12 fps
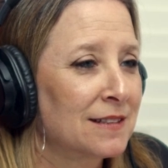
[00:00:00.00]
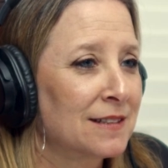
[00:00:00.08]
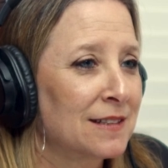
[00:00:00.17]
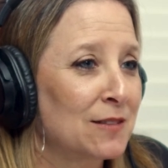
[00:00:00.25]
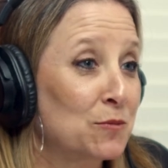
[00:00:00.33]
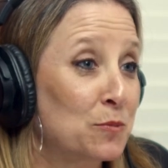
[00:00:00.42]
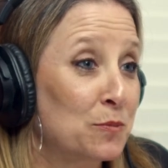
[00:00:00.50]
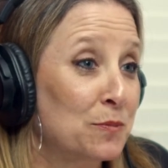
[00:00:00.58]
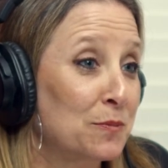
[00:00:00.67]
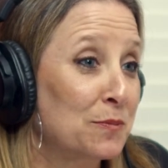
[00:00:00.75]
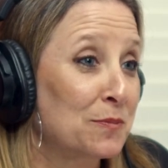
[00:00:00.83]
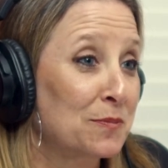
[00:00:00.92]
Patience
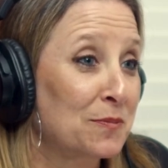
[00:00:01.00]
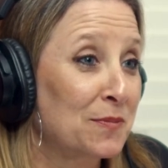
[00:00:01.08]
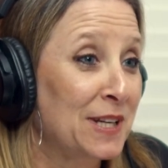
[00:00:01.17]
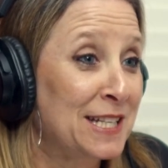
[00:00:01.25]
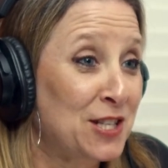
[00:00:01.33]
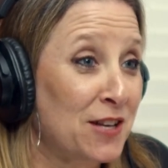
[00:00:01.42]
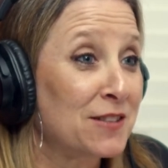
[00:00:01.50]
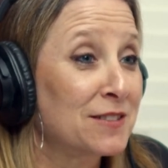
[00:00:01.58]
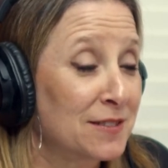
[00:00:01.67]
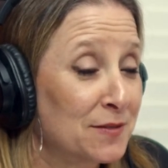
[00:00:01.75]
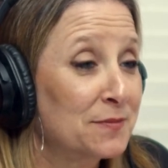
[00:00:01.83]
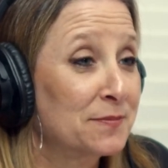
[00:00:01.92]
with each other?
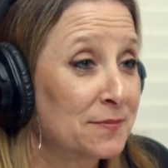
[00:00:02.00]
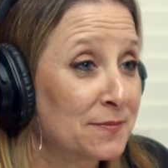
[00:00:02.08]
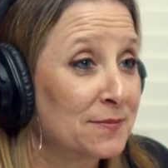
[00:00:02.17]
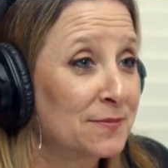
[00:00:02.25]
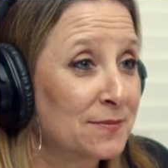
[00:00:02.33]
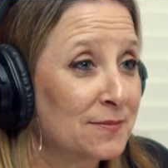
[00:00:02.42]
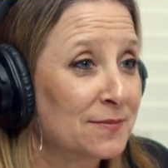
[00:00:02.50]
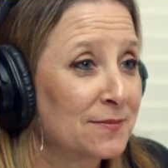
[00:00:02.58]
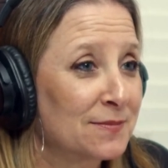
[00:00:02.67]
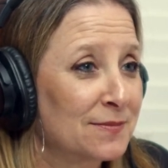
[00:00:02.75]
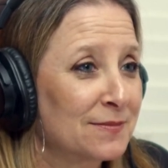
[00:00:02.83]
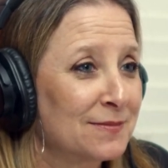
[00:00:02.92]
Or your patience with
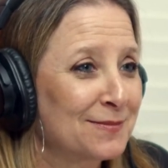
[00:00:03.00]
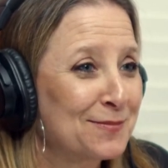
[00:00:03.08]
me?